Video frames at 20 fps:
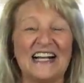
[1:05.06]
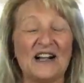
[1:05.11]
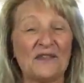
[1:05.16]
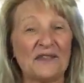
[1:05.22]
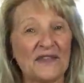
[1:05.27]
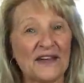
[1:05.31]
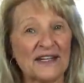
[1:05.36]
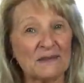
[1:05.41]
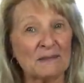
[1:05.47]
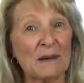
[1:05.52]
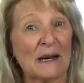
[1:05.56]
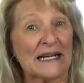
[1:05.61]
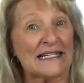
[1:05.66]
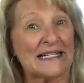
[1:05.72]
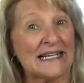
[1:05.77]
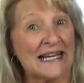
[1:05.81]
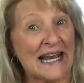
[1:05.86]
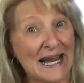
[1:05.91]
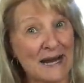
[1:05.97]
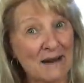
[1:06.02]
That's my
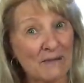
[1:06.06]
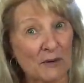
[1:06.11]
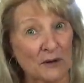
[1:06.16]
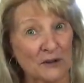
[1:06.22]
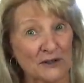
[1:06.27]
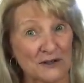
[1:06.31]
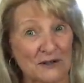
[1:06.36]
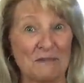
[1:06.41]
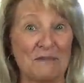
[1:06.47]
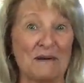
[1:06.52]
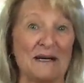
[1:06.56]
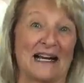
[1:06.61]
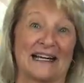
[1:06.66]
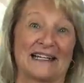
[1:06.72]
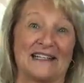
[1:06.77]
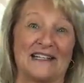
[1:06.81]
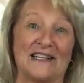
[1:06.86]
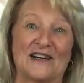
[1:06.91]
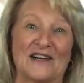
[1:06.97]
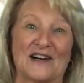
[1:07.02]
neighbor's
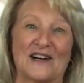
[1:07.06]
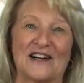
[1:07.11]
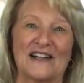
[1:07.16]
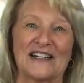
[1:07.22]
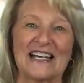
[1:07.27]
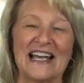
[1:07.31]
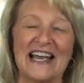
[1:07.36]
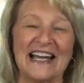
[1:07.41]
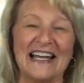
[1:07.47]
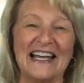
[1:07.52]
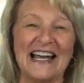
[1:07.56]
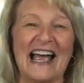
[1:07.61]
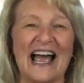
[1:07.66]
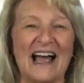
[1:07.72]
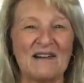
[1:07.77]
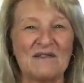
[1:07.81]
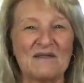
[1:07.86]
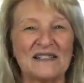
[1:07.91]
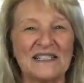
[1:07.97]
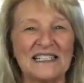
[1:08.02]
backyard.
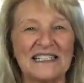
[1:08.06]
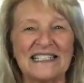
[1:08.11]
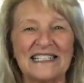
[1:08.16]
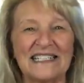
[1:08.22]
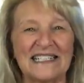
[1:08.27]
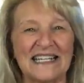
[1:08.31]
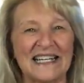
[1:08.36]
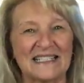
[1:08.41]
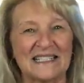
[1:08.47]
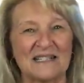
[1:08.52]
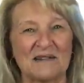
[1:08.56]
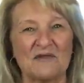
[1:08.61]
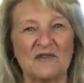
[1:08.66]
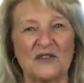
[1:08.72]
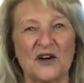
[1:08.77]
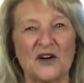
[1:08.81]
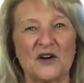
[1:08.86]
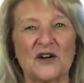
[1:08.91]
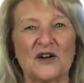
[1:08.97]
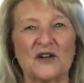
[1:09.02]
I wanted to take some
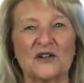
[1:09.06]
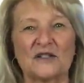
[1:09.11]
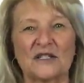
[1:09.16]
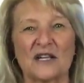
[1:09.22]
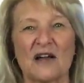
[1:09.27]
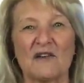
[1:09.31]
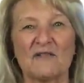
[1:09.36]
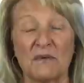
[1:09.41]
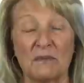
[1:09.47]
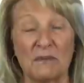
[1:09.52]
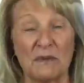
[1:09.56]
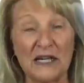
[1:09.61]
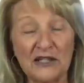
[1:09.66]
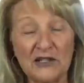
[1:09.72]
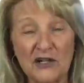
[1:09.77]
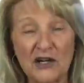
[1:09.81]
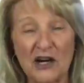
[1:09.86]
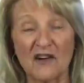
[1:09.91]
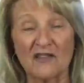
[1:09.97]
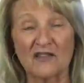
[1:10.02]
photos of the
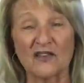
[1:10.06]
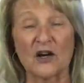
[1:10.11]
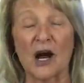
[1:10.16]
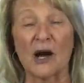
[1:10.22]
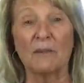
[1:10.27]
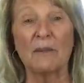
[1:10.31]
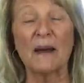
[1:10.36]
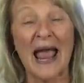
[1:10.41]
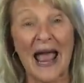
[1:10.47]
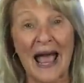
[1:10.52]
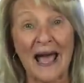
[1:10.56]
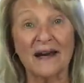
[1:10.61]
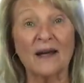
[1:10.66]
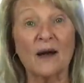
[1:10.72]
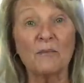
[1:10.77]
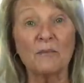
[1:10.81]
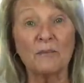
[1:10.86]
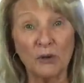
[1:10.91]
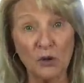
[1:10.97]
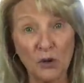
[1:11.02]
beach cover-up at
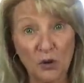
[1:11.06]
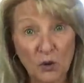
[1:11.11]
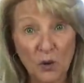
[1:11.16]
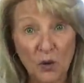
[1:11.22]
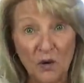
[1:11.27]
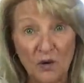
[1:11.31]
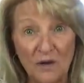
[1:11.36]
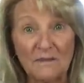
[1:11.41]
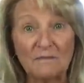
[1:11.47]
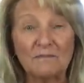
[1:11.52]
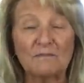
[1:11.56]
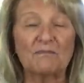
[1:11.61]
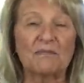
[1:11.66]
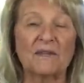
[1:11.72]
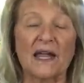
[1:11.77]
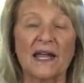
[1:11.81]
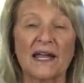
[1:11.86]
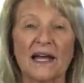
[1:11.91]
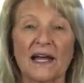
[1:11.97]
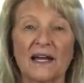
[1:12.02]
a pool.
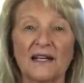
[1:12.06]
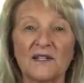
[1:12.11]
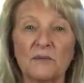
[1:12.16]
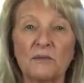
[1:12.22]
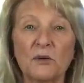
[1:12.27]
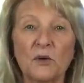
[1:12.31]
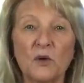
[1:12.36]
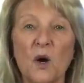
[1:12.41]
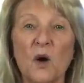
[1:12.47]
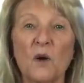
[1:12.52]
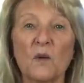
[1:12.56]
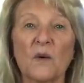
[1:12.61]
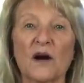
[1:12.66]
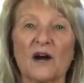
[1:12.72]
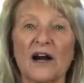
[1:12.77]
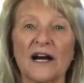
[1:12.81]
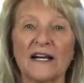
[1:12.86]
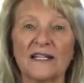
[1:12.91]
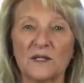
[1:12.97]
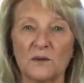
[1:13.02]
And the pool
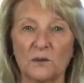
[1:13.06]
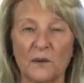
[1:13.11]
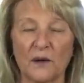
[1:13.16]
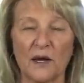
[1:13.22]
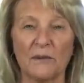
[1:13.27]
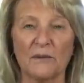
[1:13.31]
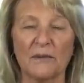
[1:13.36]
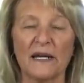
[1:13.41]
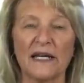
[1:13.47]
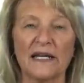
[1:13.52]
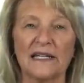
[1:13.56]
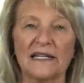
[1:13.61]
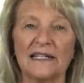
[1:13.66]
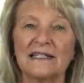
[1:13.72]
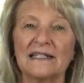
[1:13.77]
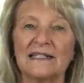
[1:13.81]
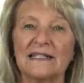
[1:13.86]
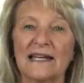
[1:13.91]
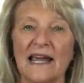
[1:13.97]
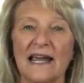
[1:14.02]
where I swim
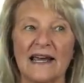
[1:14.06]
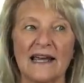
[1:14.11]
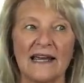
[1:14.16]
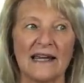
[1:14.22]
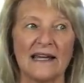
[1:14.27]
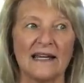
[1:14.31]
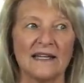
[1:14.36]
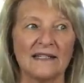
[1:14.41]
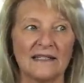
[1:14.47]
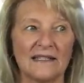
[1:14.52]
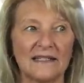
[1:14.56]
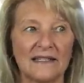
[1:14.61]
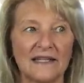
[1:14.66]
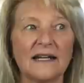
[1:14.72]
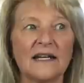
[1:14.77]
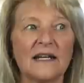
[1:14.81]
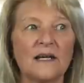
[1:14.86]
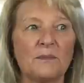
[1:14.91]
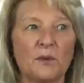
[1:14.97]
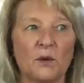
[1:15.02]
is a
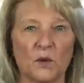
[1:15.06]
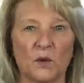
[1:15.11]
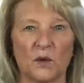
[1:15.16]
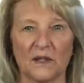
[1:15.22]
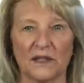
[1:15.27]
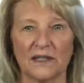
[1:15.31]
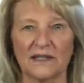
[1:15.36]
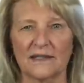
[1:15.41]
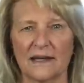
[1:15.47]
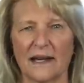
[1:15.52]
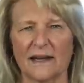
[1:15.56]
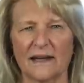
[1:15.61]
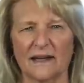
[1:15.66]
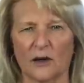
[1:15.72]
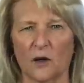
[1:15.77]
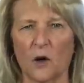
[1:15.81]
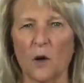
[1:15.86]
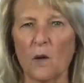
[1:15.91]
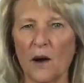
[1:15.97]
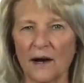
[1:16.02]
city pool. It's like an
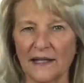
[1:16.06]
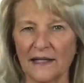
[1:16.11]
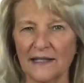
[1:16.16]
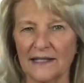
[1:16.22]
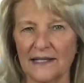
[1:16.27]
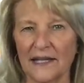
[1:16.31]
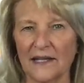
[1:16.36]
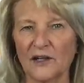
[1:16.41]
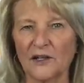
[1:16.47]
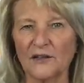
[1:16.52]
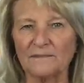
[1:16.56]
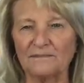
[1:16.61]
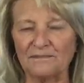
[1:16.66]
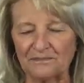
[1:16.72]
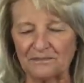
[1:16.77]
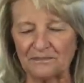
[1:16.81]
aquatic center